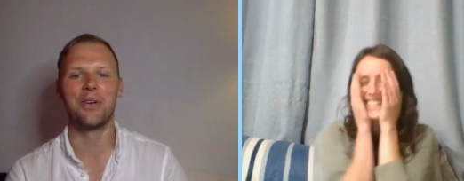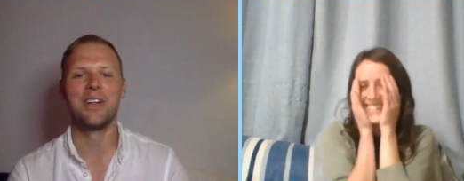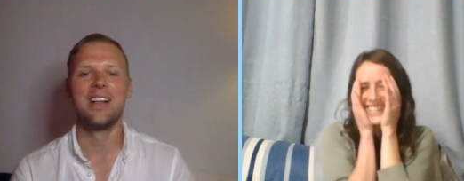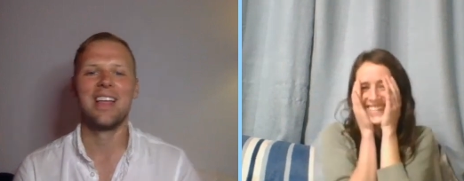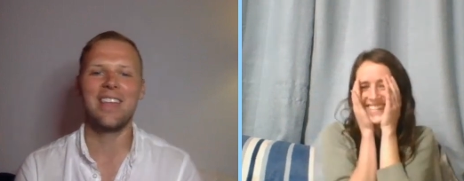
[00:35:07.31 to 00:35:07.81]
Speaker 1: So
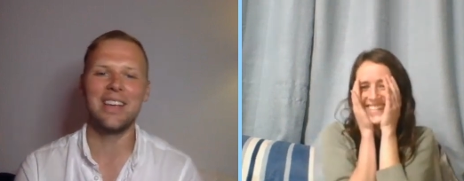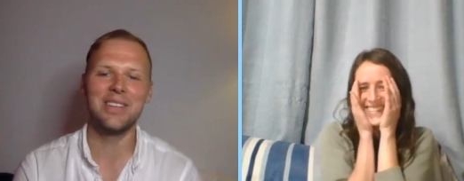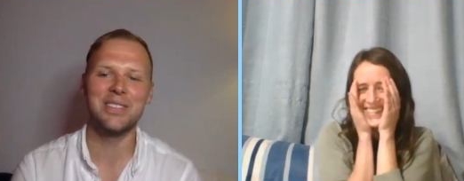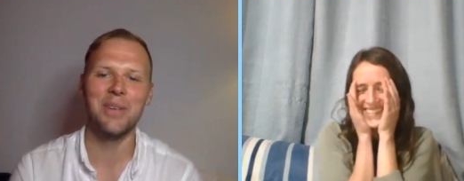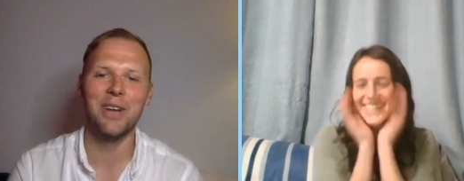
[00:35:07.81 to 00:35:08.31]
thank
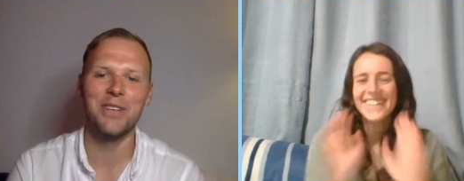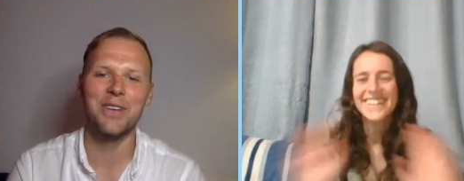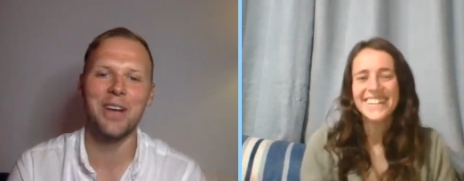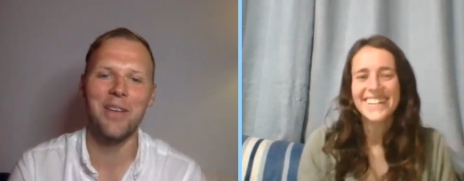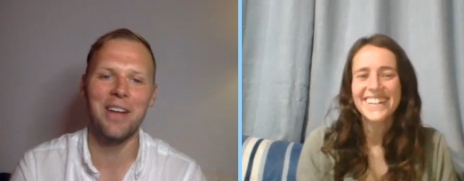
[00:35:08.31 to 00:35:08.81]
you so much
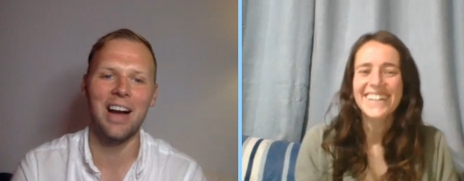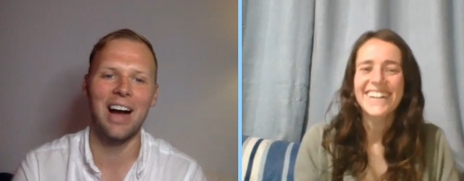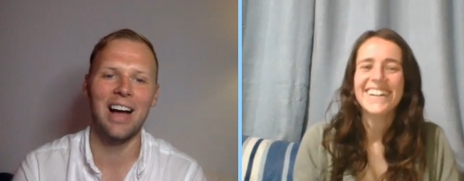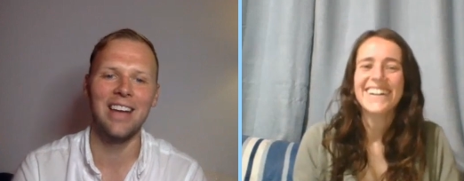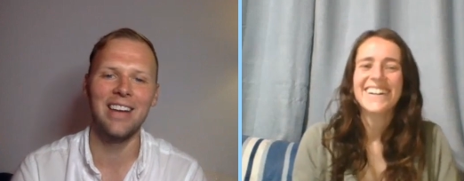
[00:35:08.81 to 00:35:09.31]
for coming
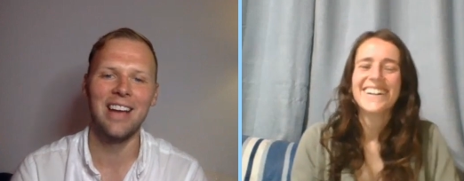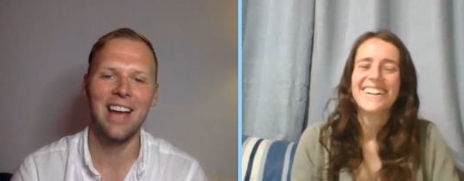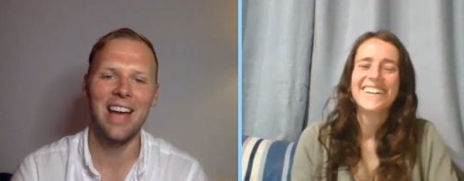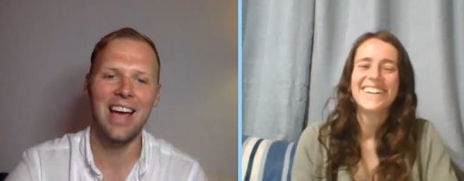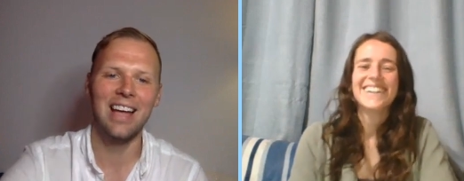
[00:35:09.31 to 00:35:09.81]
on
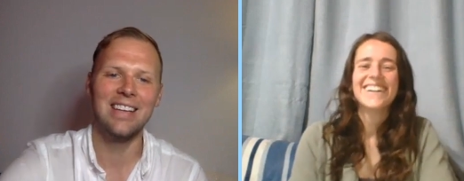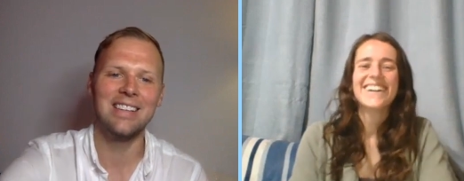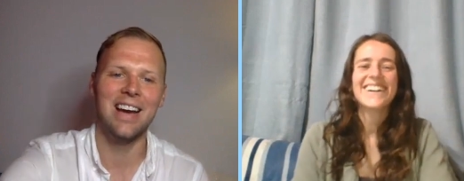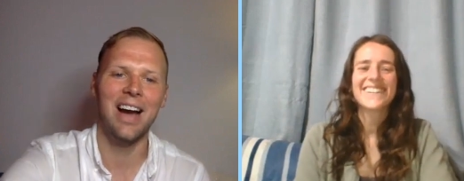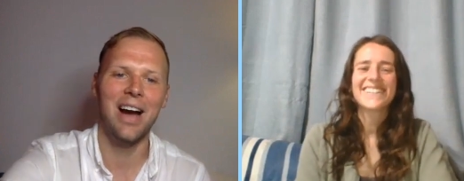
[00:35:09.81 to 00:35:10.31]
and oh
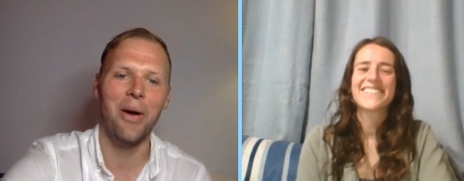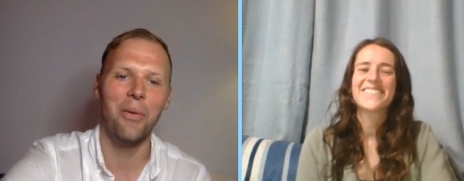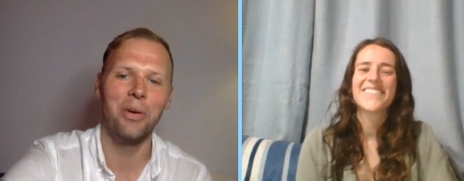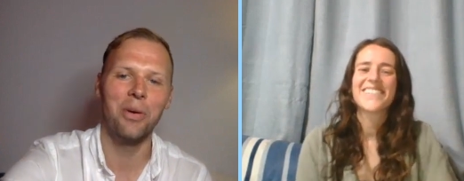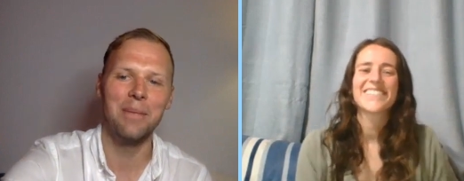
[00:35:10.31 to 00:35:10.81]
uh,
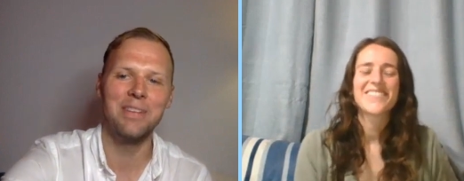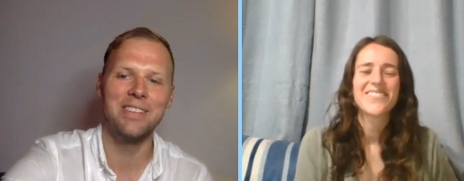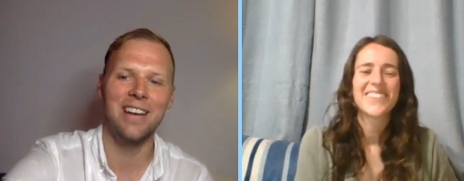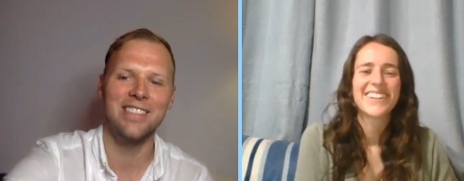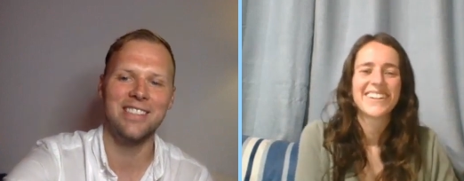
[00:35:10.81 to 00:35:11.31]

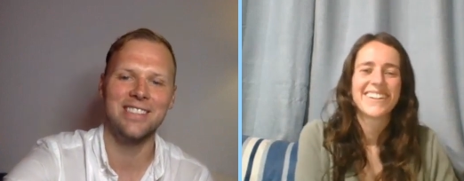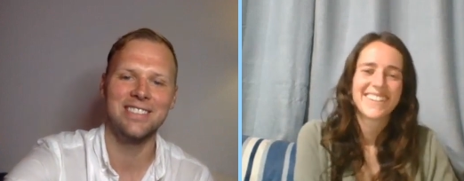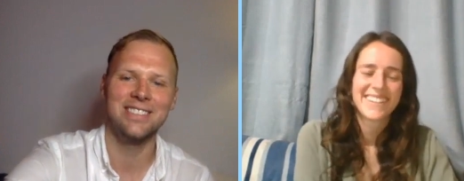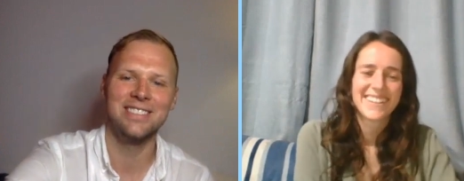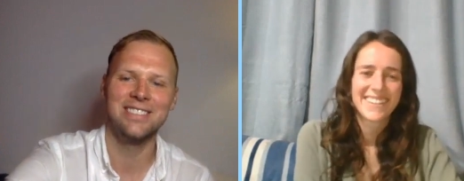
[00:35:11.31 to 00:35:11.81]
oh
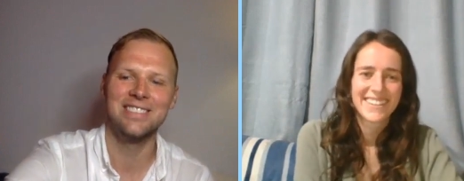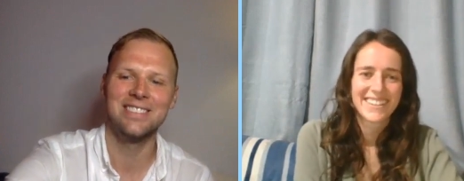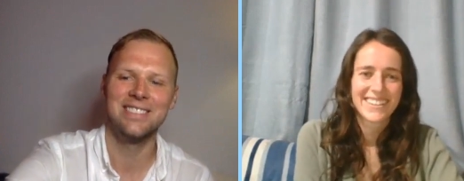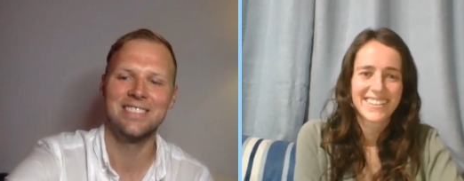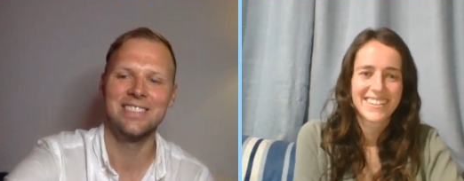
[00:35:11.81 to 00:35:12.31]

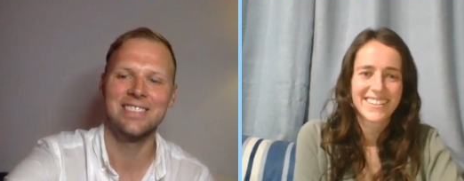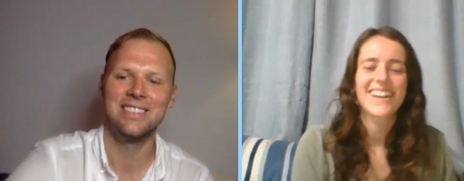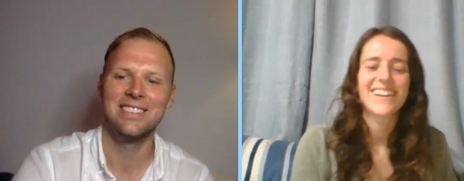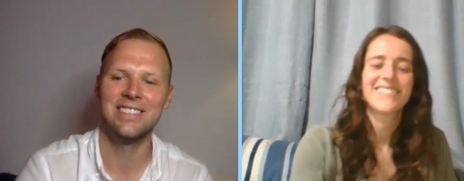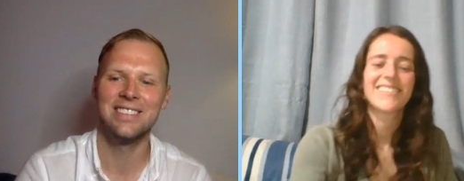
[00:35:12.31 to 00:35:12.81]

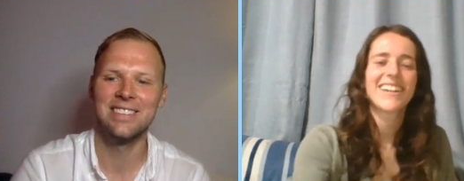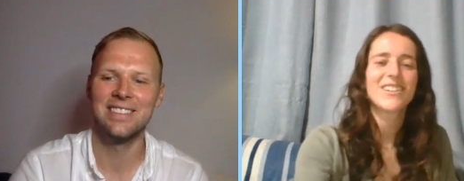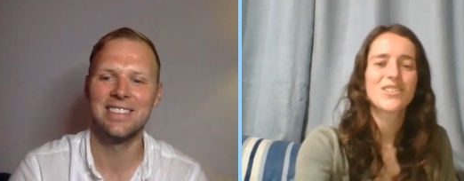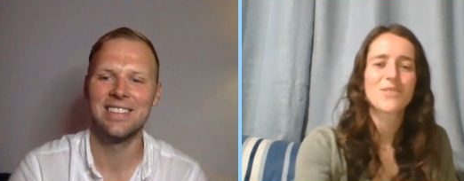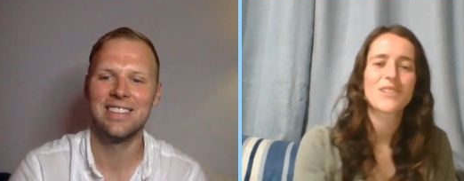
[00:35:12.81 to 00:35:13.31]
Speaker 2: Yeah,
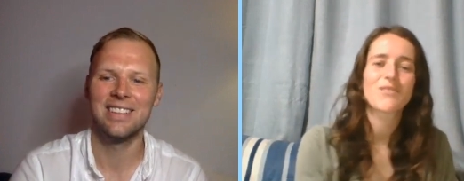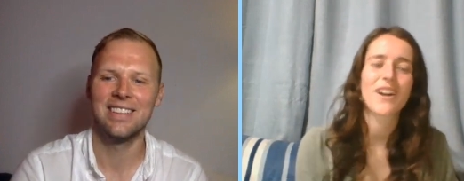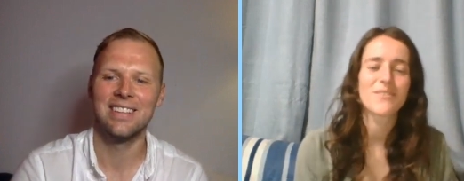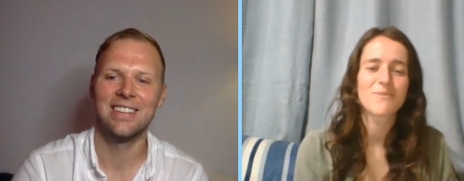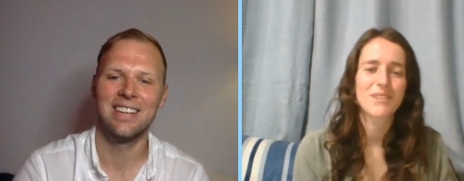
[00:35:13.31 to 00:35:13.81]
thank you so much for
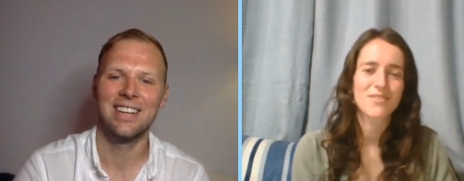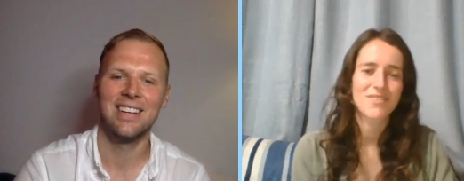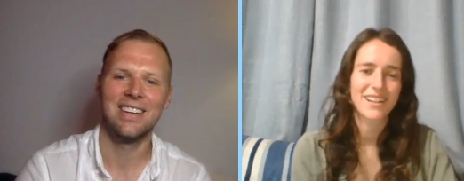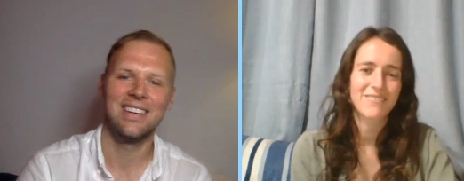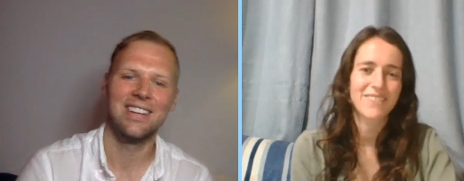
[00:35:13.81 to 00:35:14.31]
having me. It
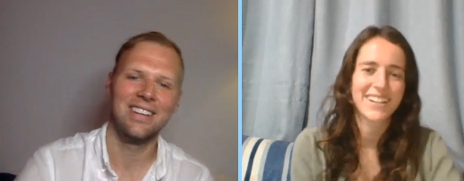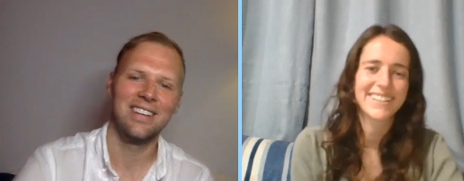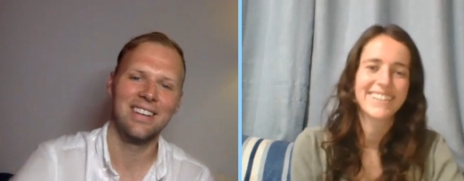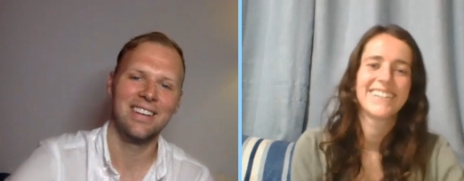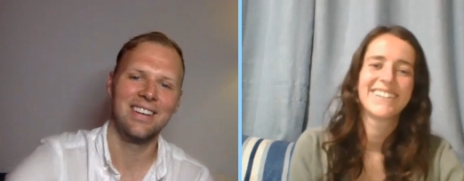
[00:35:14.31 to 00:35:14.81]
was really
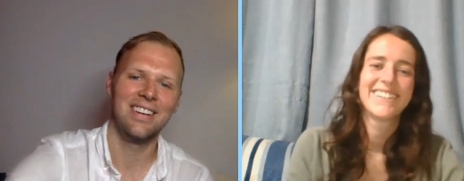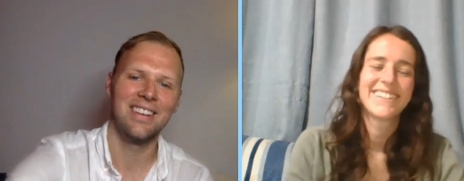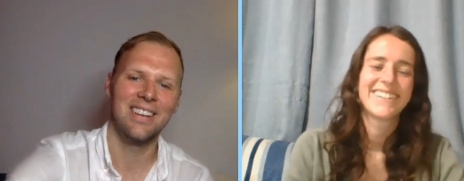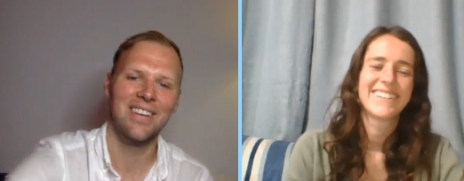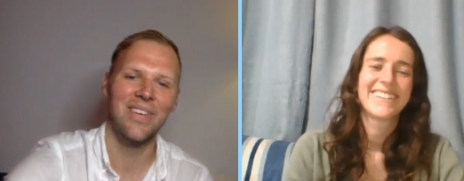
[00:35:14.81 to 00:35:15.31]
fun.
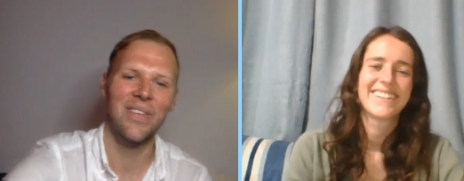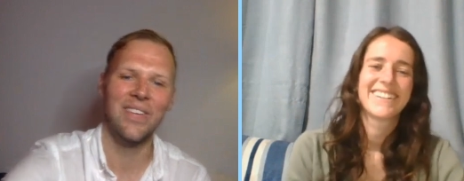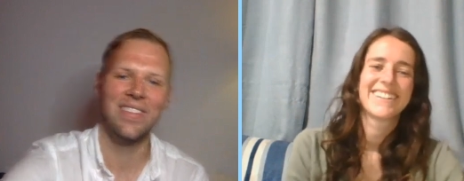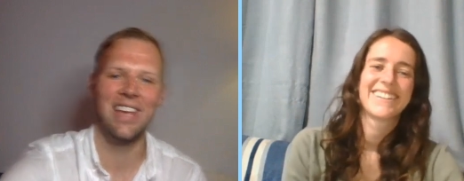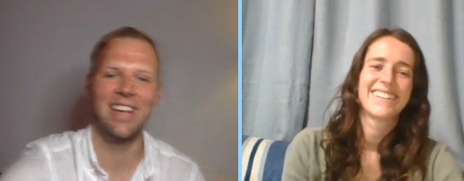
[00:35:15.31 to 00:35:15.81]

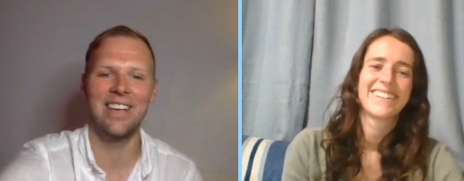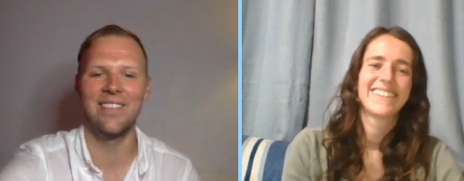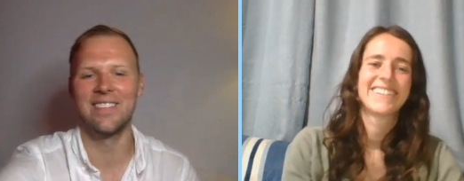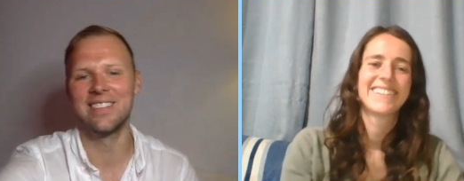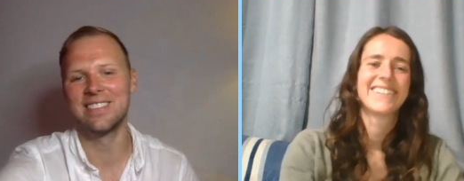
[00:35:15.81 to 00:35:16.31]
Speaker 1: Cool. Thank
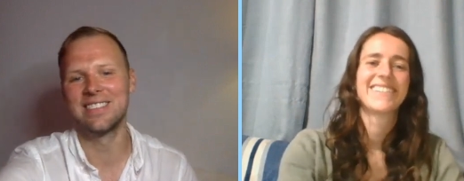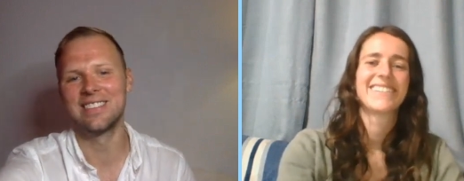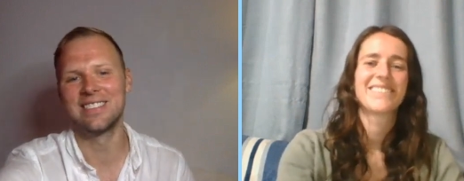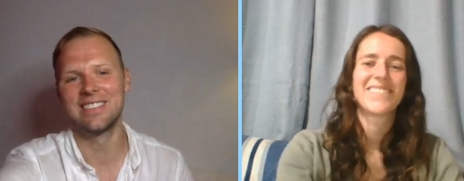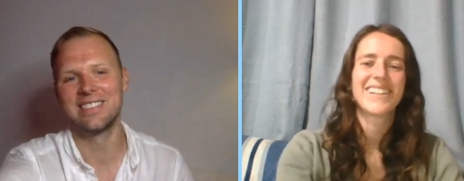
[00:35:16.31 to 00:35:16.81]
you.
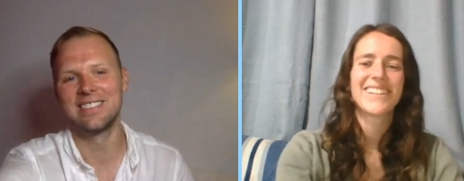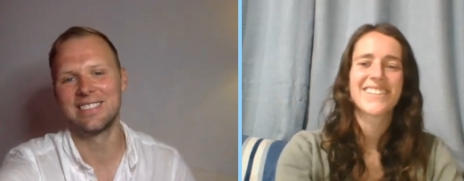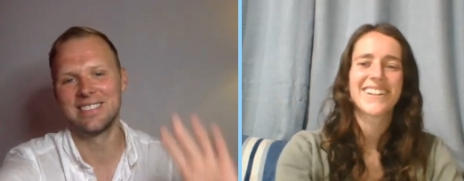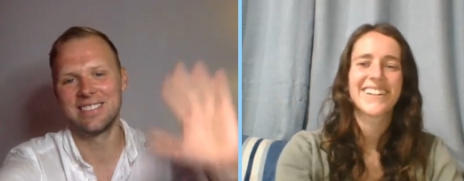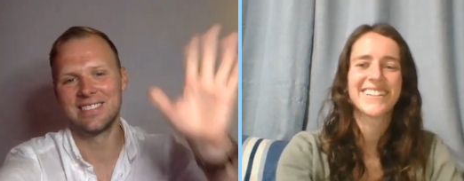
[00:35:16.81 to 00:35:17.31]

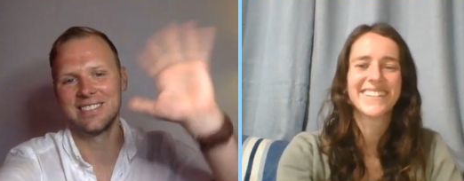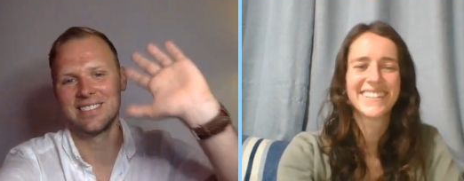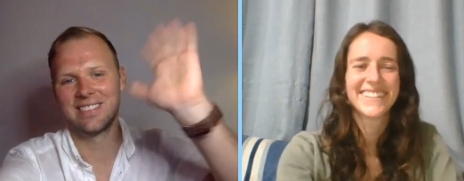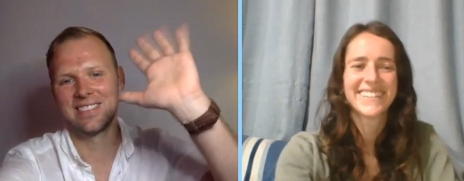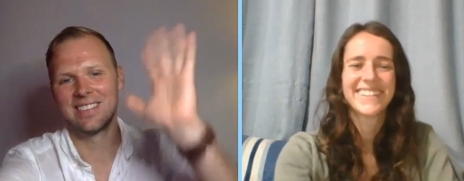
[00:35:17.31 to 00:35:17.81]

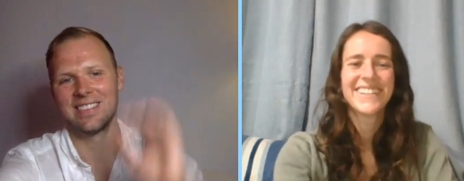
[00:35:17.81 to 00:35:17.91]
Speaker 2: Pleasure.